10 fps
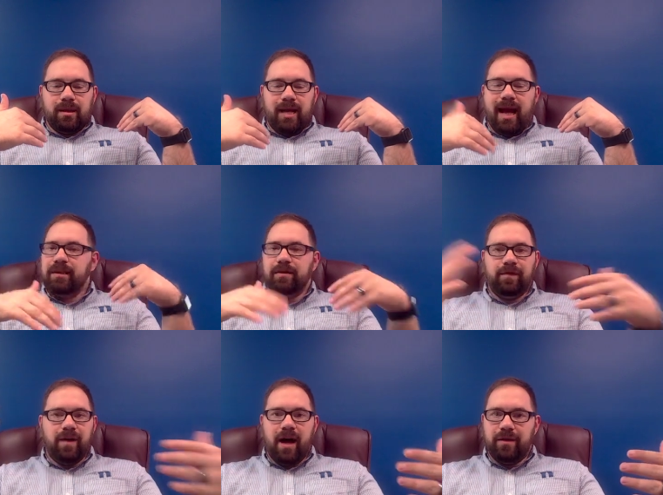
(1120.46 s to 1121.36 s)
as a
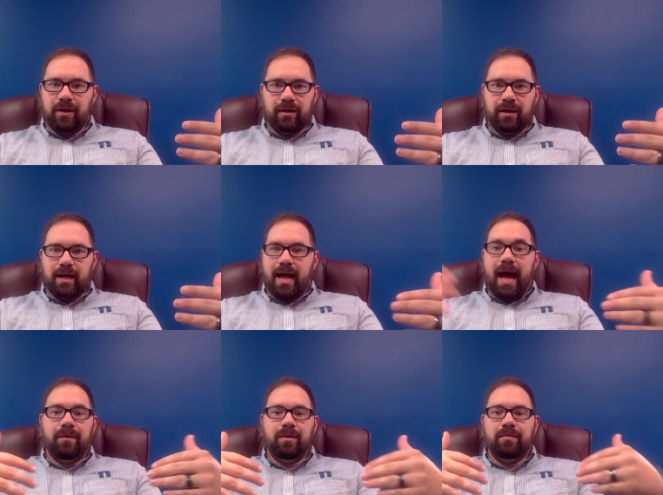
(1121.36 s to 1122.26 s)
father,
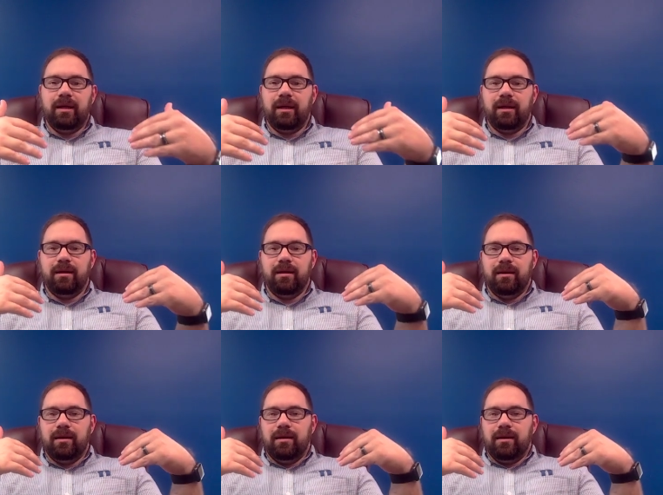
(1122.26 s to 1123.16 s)
I would be
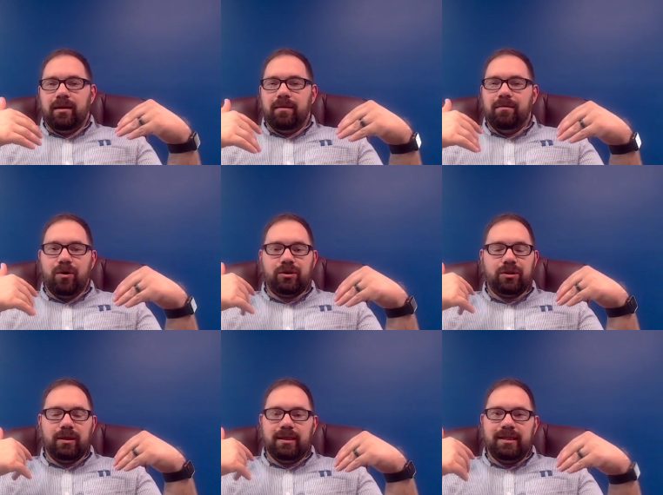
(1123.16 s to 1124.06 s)

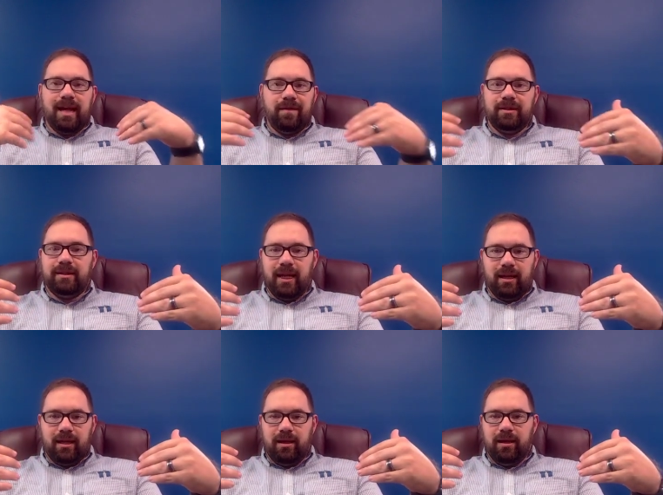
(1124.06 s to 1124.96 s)
emotionally
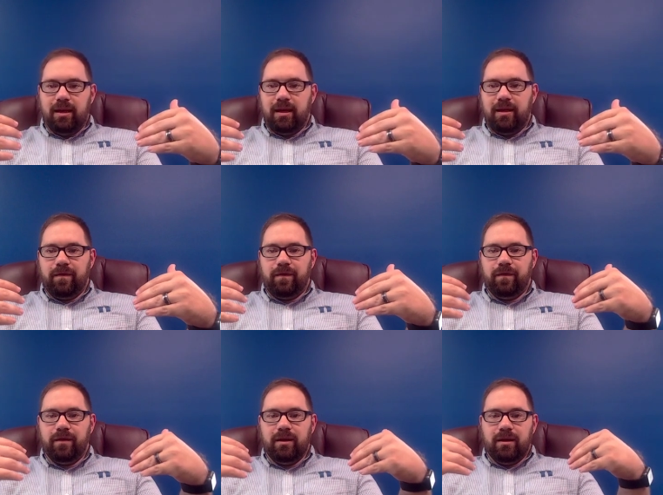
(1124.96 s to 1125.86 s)
devastated
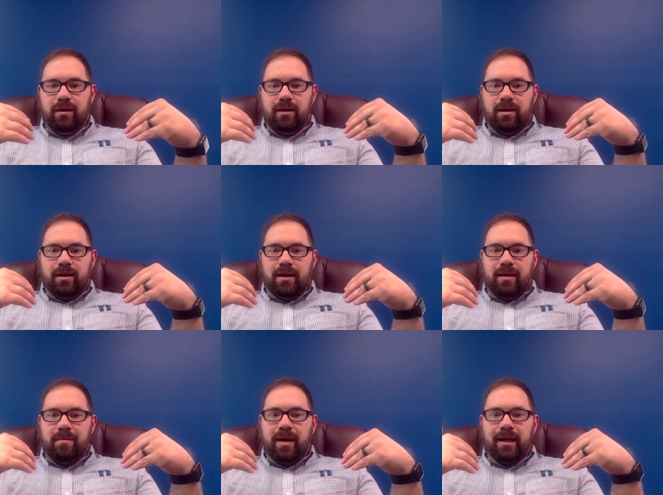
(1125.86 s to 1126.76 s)
if
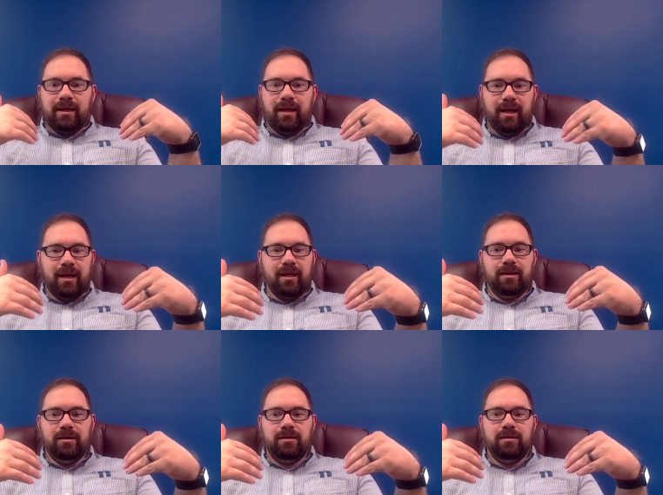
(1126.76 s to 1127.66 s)
my
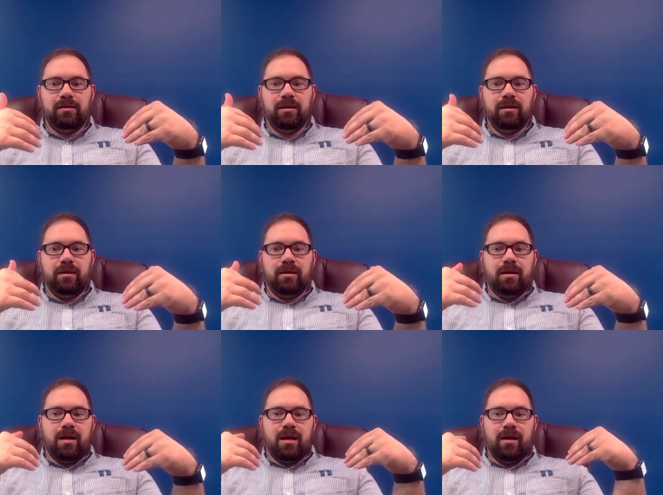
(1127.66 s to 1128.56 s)
kids
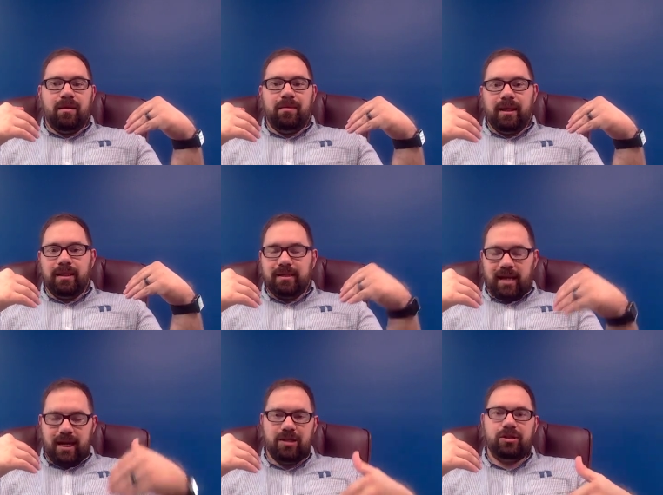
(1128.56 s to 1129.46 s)

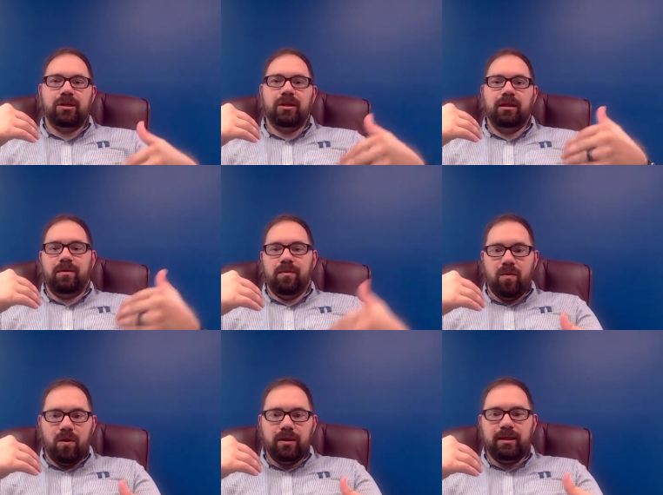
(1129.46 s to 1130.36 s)
intentionally
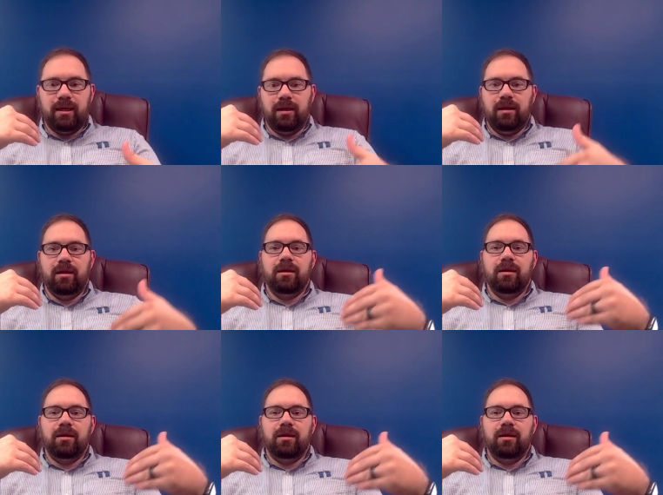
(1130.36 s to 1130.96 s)
wanted